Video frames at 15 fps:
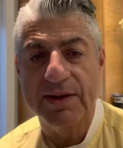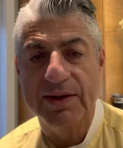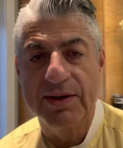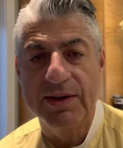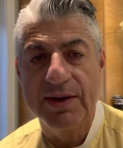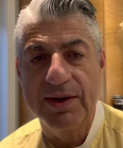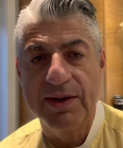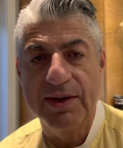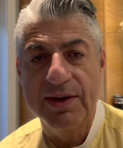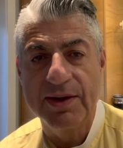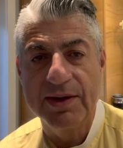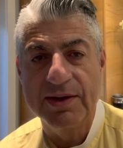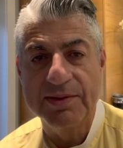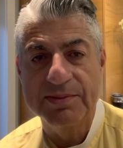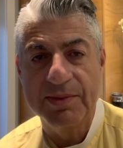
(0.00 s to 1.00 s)

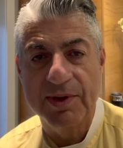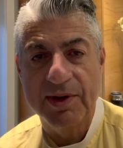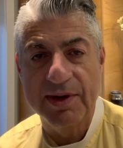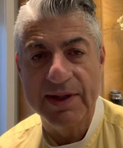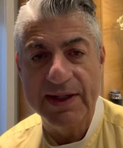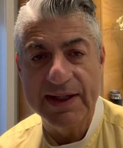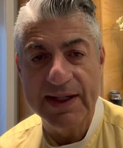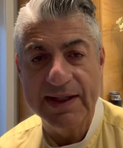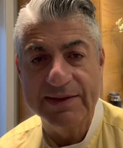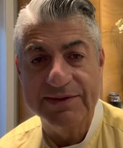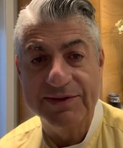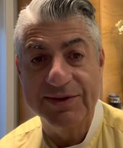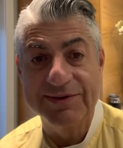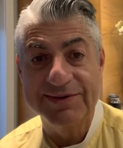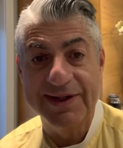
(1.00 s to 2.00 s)
Good morning. It's
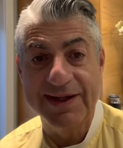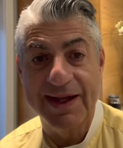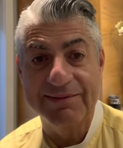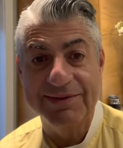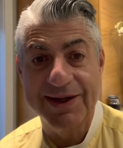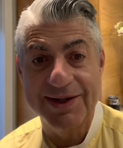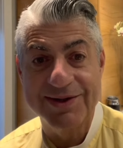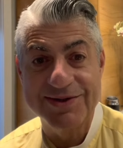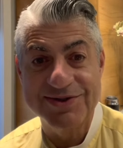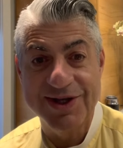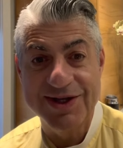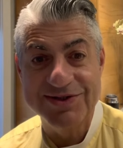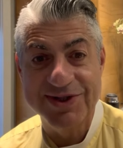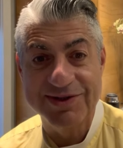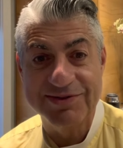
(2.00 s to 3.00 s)
Tuesday live with Dr.
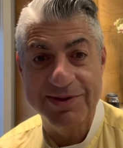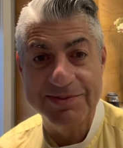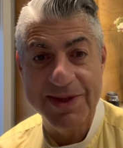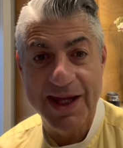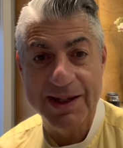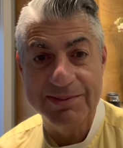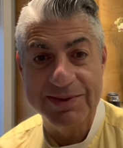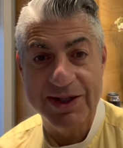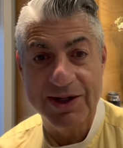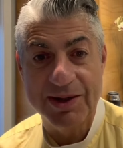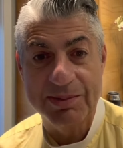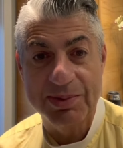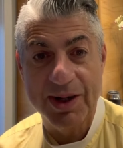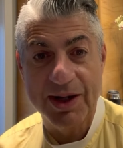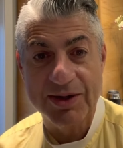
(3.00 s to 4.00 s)
JJ from the Anam Cara
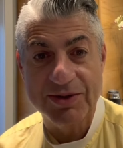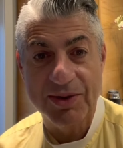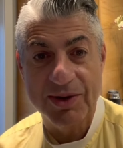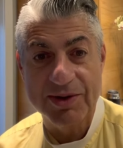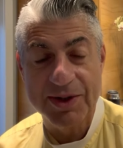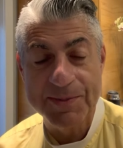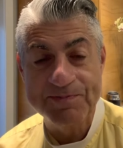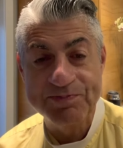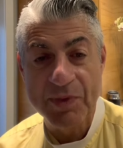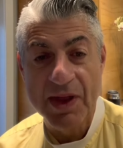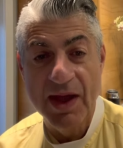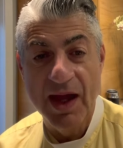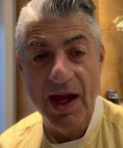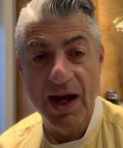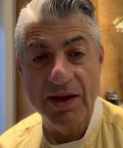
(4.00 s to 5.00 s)
Prayer Corner.
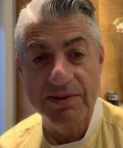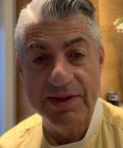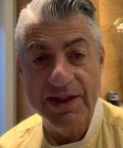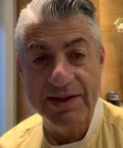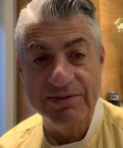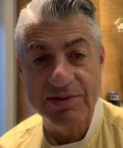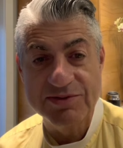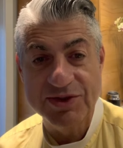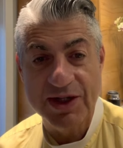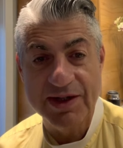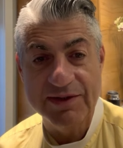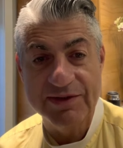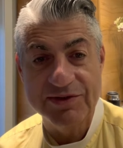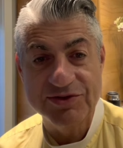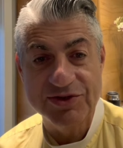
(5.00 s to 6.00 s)
A reading from
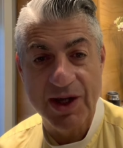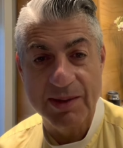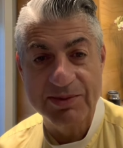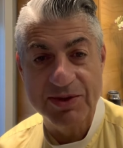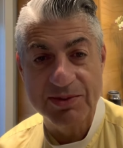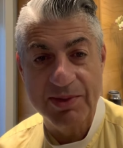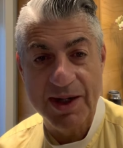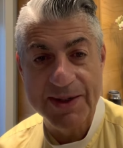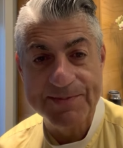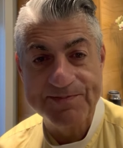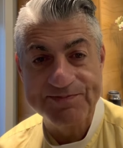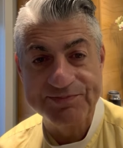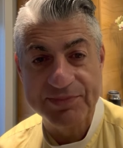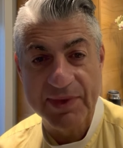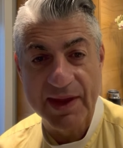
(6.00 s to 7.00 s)
Genesis chapter 1.
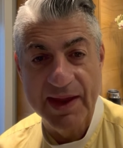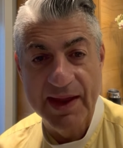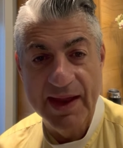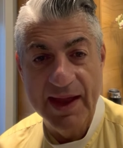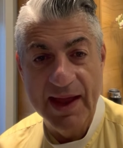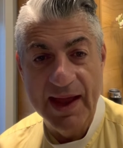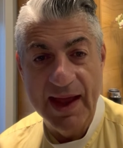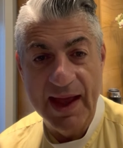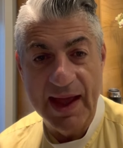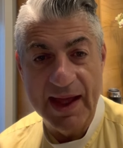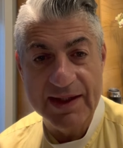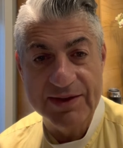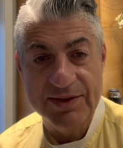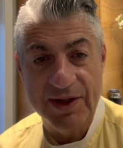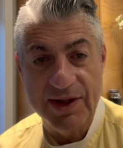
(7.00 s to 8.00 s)

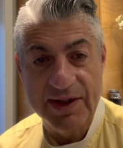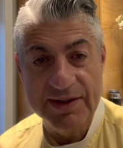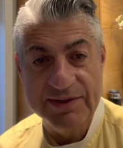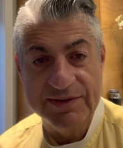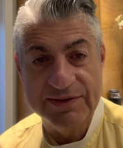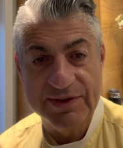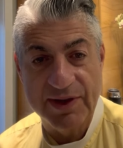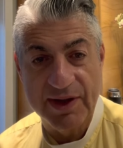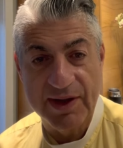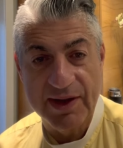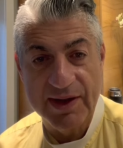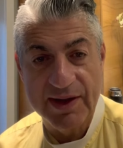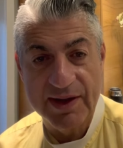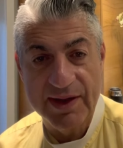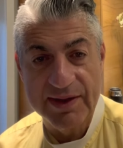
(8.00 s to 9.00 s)
And God
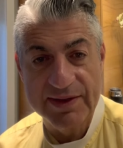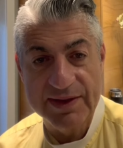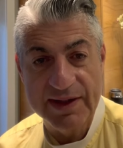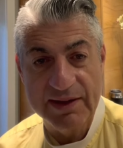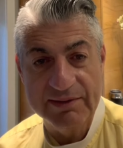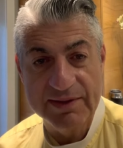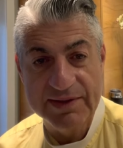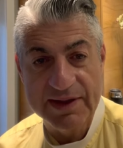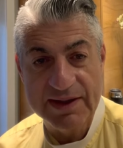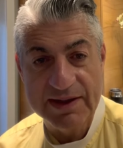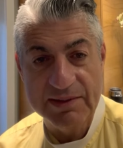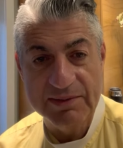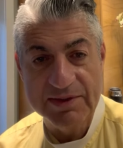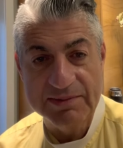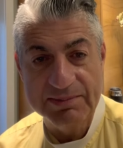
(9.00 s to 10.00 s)
saw that everything
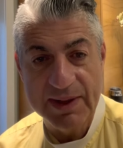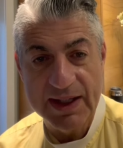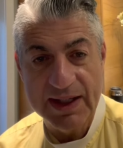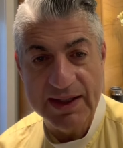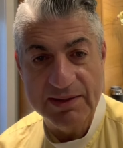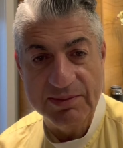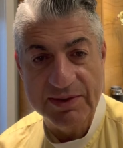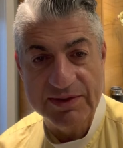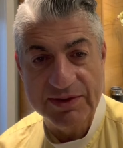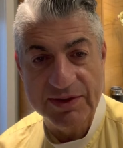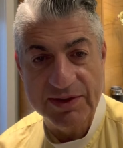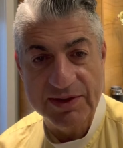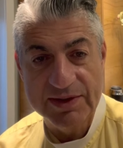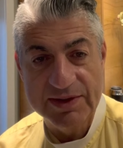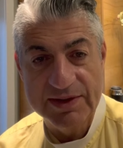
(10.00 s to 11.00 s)
that was made was
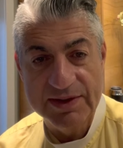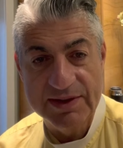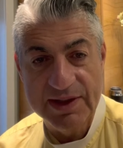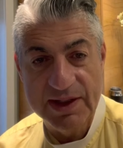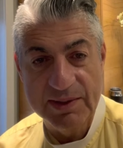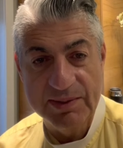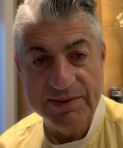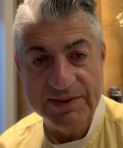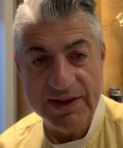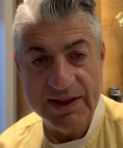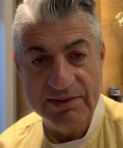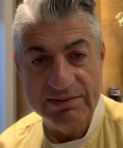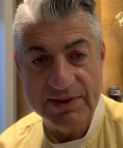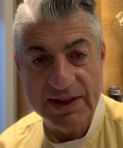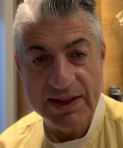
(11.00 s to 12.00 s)
good. It was
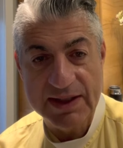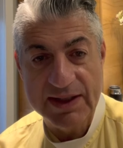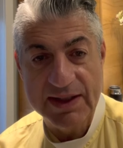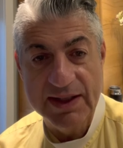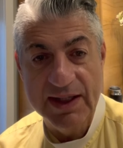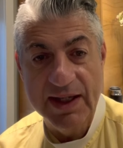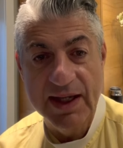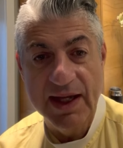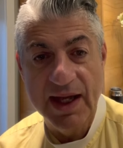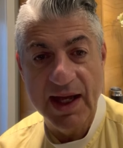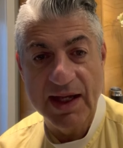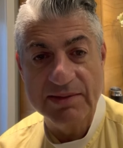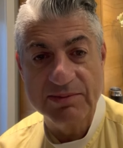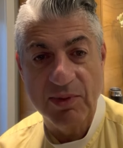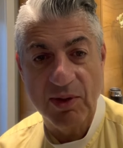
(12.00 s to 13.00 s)
evening
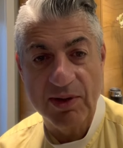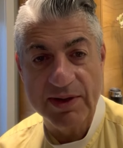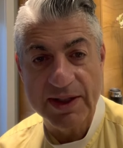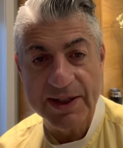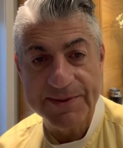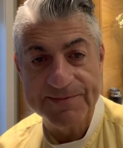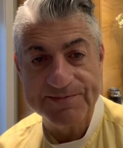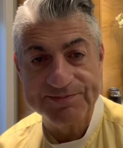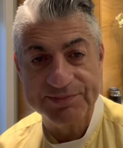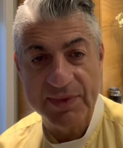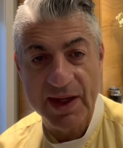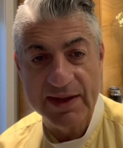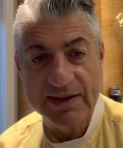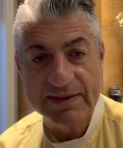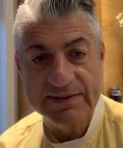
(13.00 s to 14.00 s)
and morning,
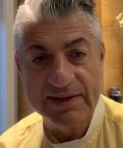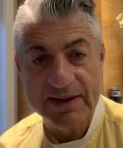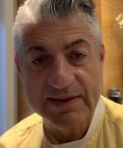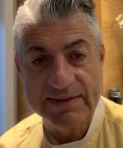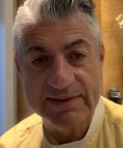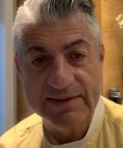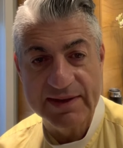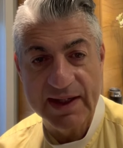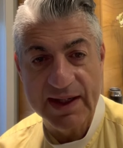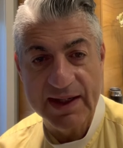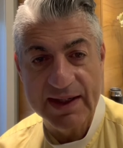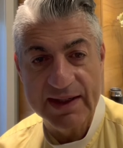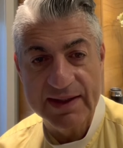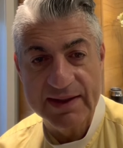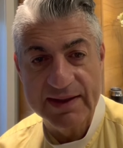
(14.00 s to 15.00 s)
the sixth day.